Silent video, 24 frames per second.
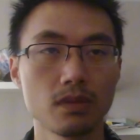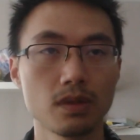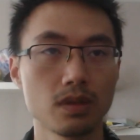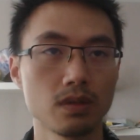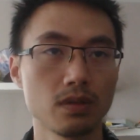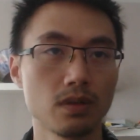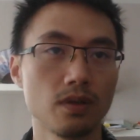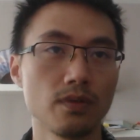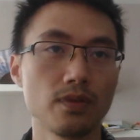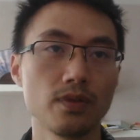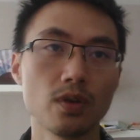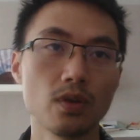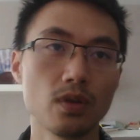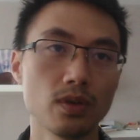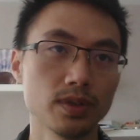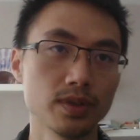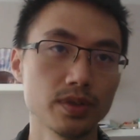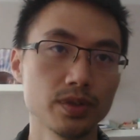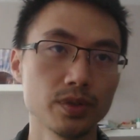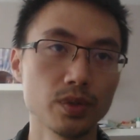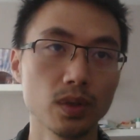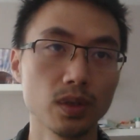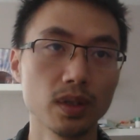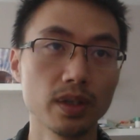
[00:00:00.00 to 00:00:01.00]
Of course,
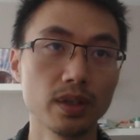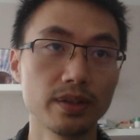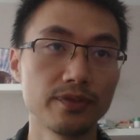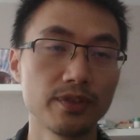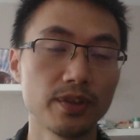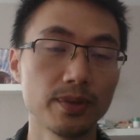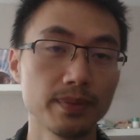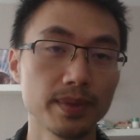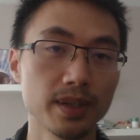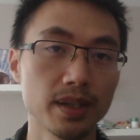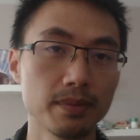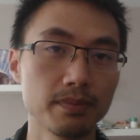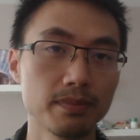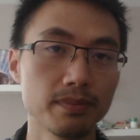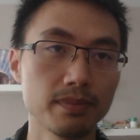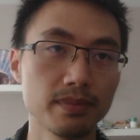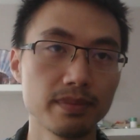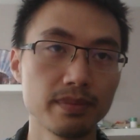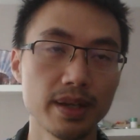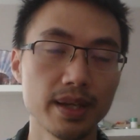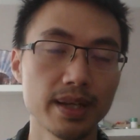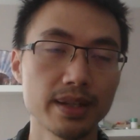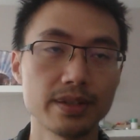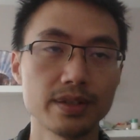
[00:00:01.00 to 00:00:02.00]
you learn from them
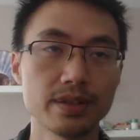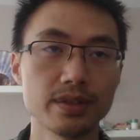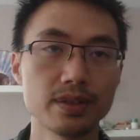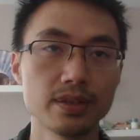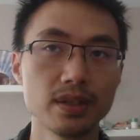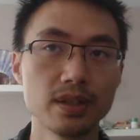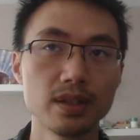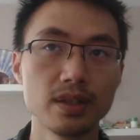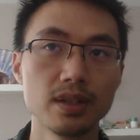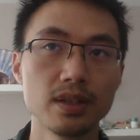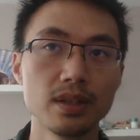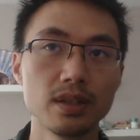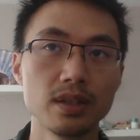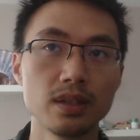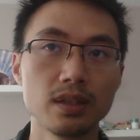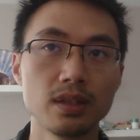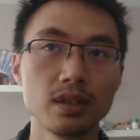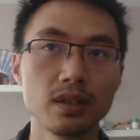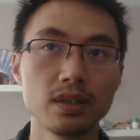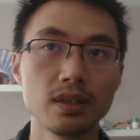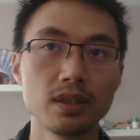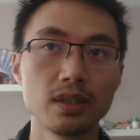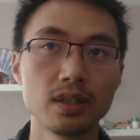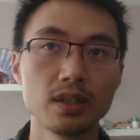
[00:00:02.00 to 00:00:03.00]
and
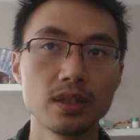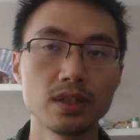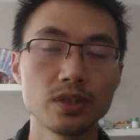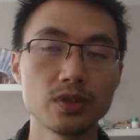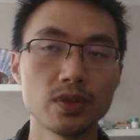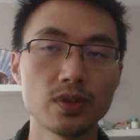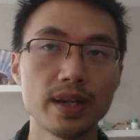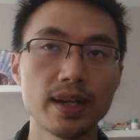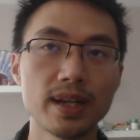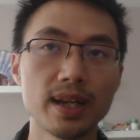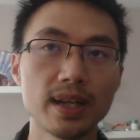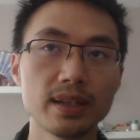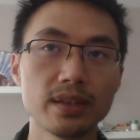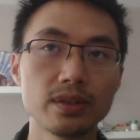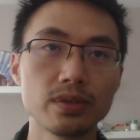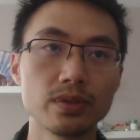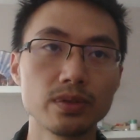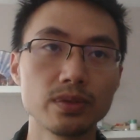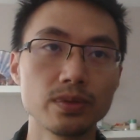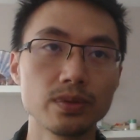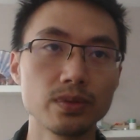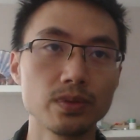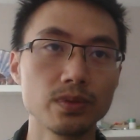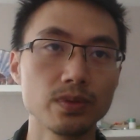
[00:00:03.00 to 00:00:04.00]
try not
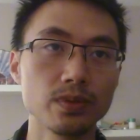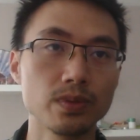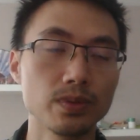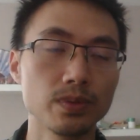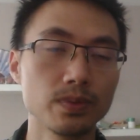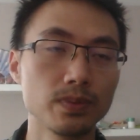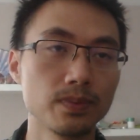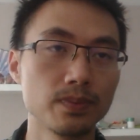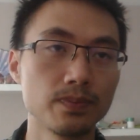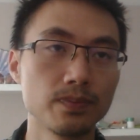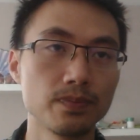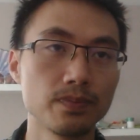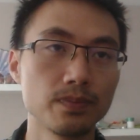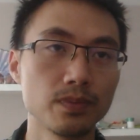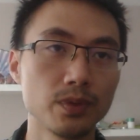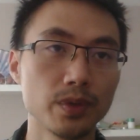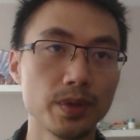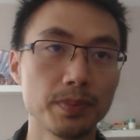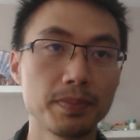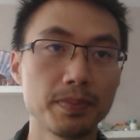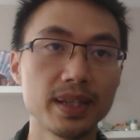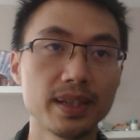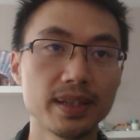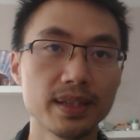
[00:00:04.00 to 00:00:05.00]
to
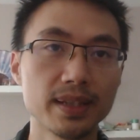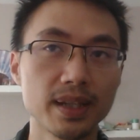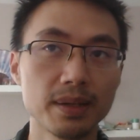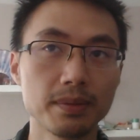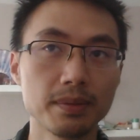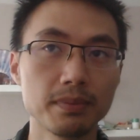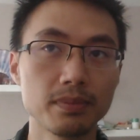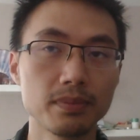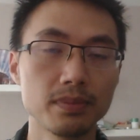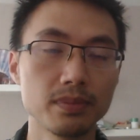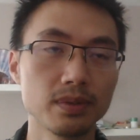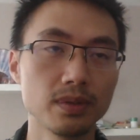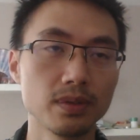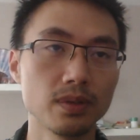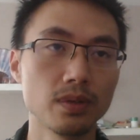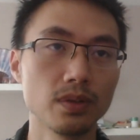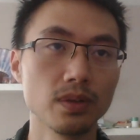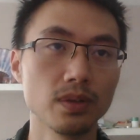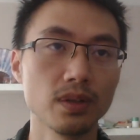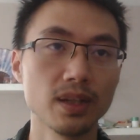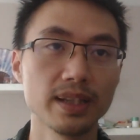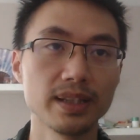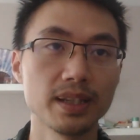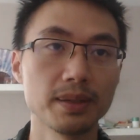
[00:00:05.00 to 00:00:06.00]
repeat them or
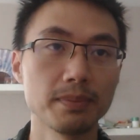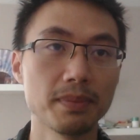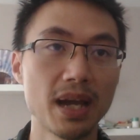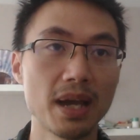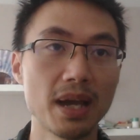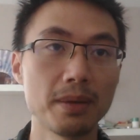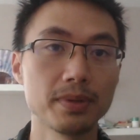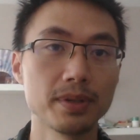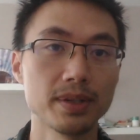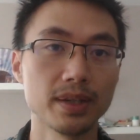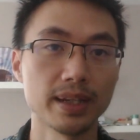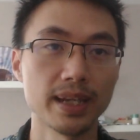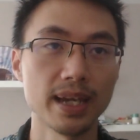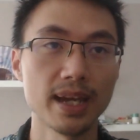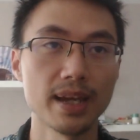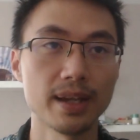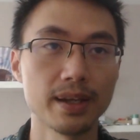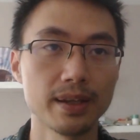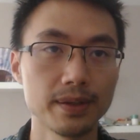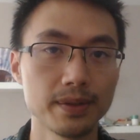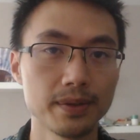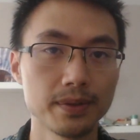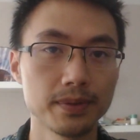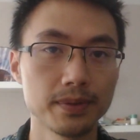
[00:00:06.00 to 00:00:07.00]
let them happen again.